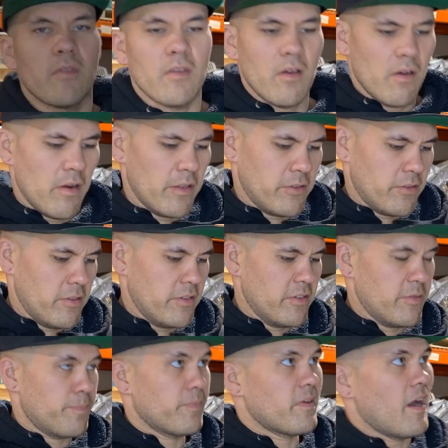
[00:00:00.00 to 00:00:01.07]
All right, so this
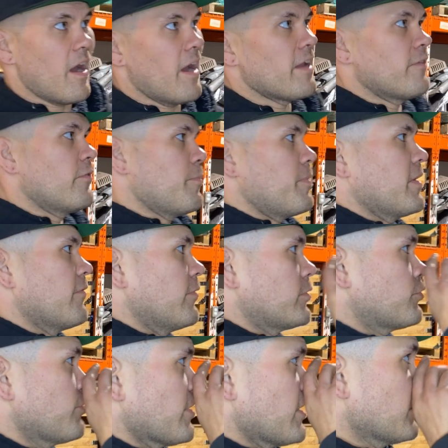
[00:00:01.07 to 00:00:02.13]
is kind of a bit of a
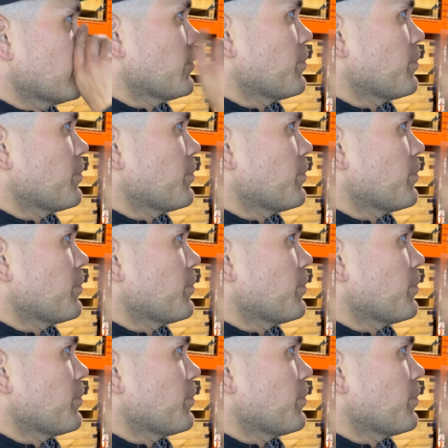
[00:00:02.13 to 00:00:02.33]
tricky little